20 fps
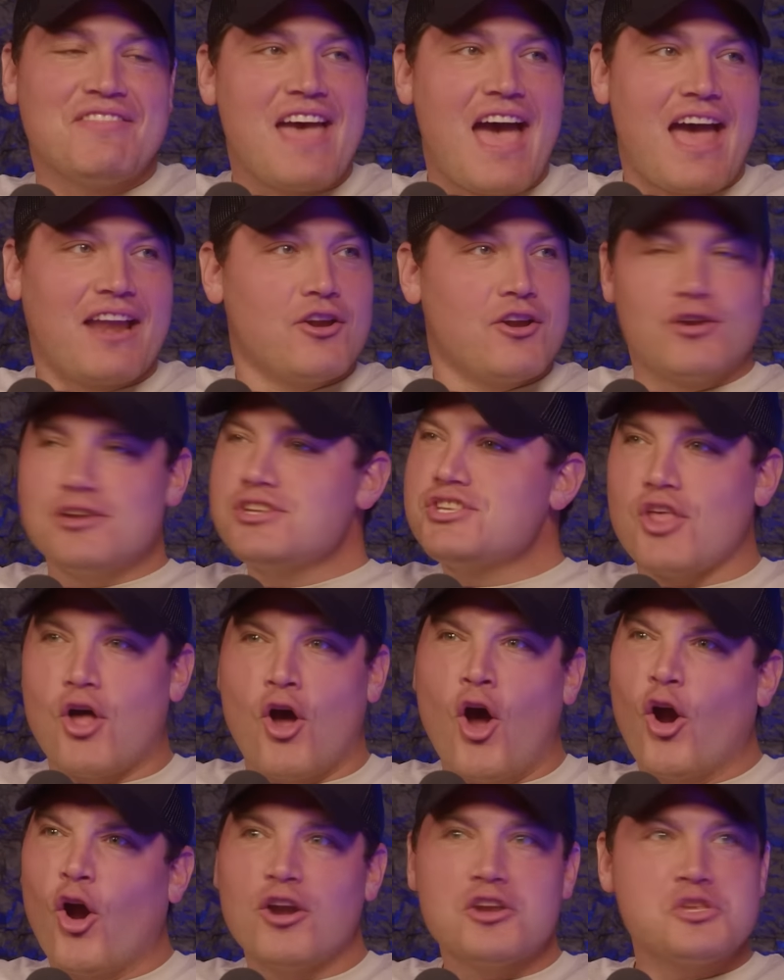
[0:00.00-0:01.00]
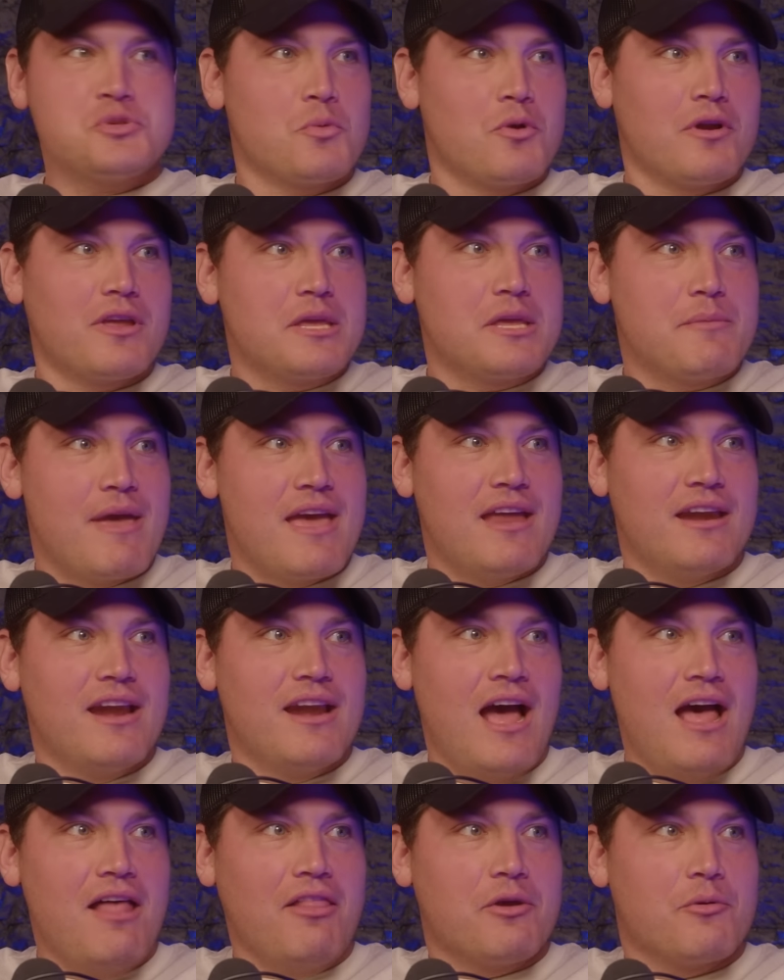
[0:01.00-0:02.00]
that. You're also the hardest working man in
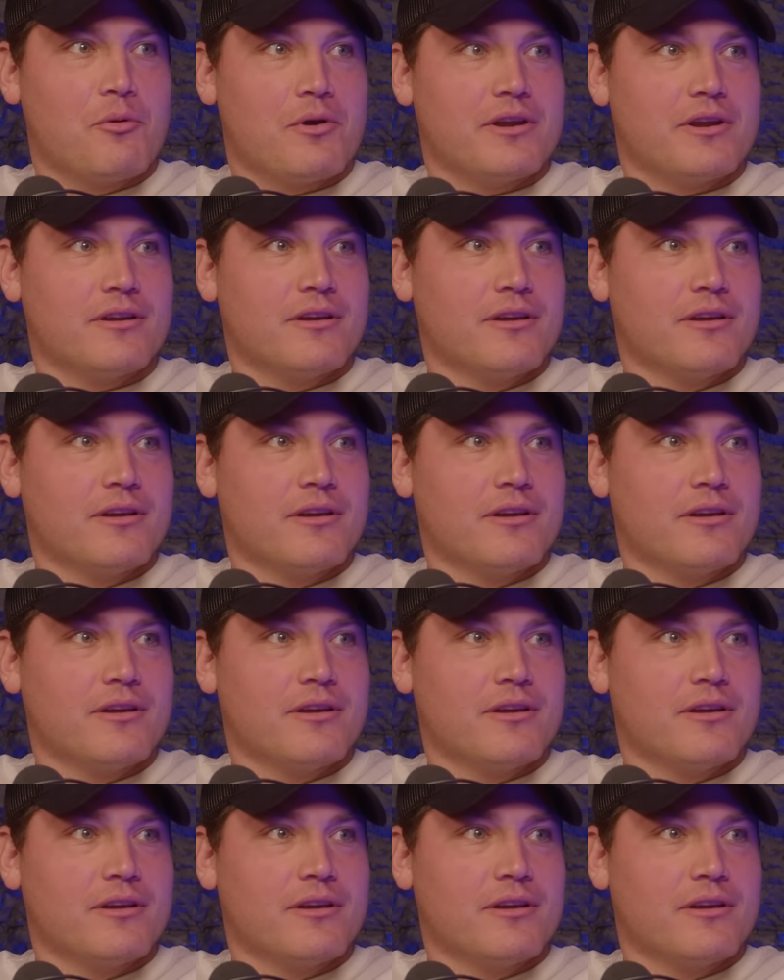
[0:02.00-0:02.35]
Hollywood. I'm